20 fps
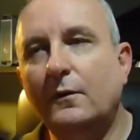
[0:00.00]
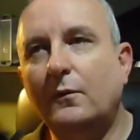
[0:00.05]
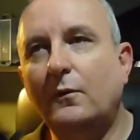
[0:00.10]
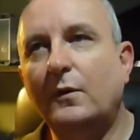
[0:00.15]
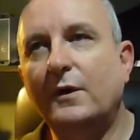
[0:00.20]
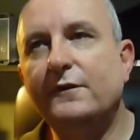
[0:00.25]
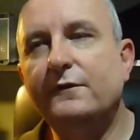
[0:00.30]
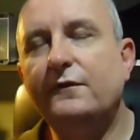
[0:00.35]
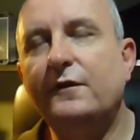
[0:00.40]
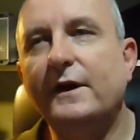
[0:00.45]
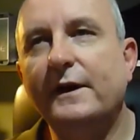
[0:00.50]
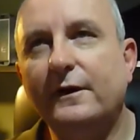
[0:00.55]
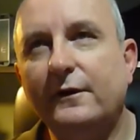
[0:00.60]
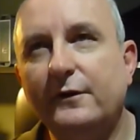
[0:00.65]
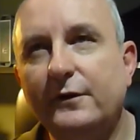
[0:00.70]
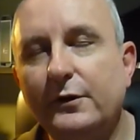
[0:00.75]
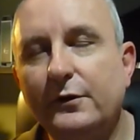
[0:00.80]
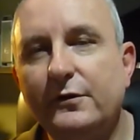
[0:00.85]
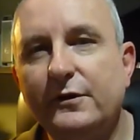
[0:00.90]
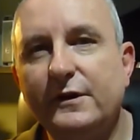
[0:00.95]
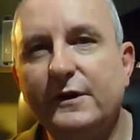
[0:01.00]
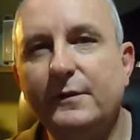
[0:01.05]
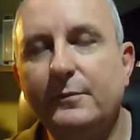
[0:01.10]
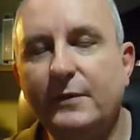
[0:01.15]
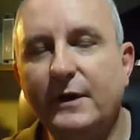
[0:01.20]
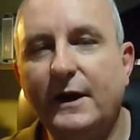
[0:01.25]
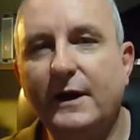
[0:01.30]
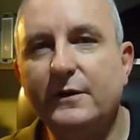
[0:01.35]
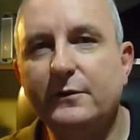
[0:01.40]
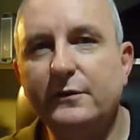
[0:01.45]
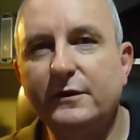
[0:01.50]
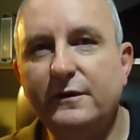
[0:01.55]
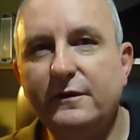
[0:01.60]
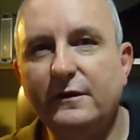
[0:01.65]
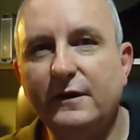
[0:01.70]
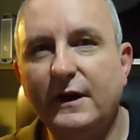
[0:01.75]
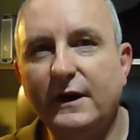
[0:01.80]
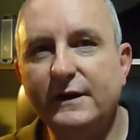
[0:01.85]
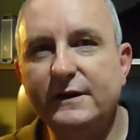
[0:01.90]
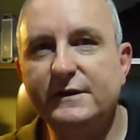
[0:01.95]
One final note on the battery
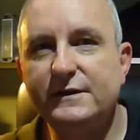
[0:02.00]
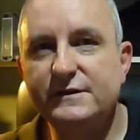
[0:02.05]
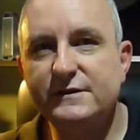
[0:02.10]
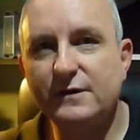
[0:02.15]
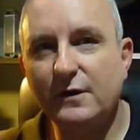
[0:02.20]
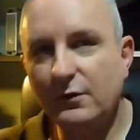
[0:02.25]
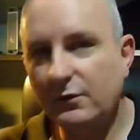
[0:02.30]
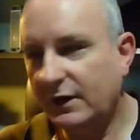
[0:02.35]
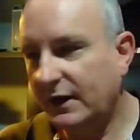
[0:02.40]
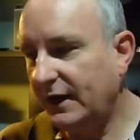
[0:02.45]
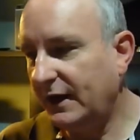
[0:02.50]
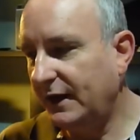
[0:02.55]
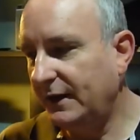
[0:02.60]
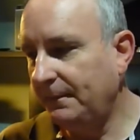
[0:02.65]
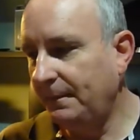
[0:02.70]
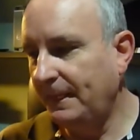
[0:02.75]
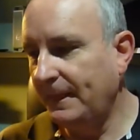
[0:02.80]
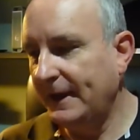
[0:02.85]
thought is, okay,